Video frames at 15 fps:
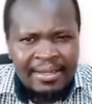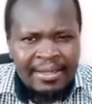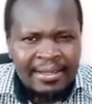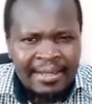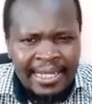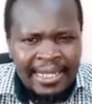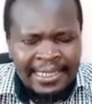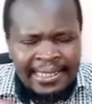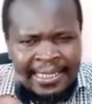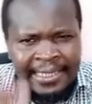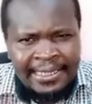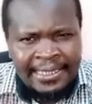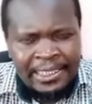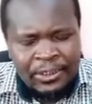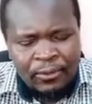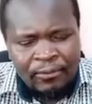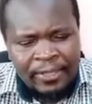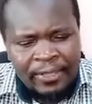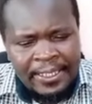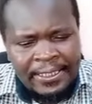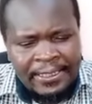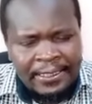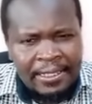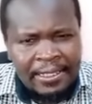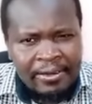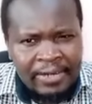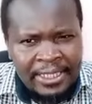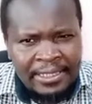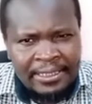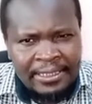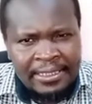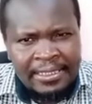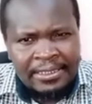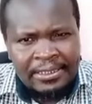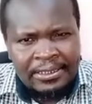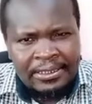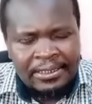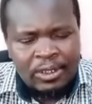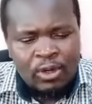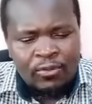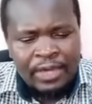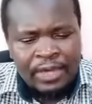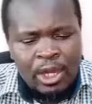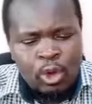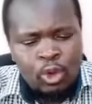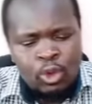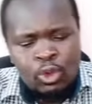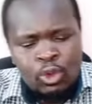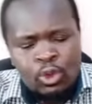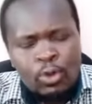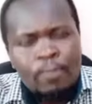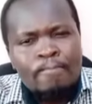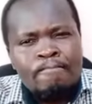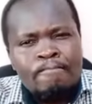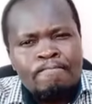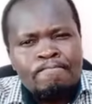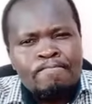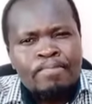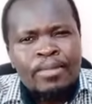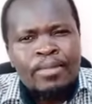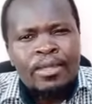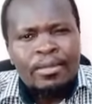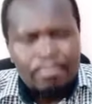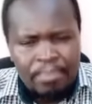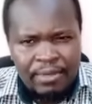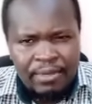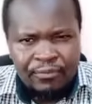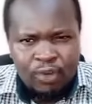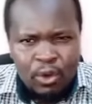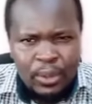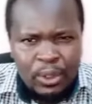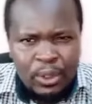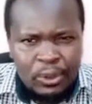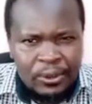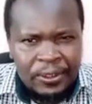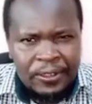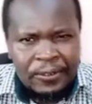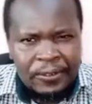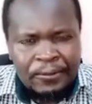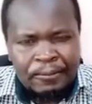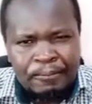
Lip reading: Let's listen to this resident of Nyahururu before we continue.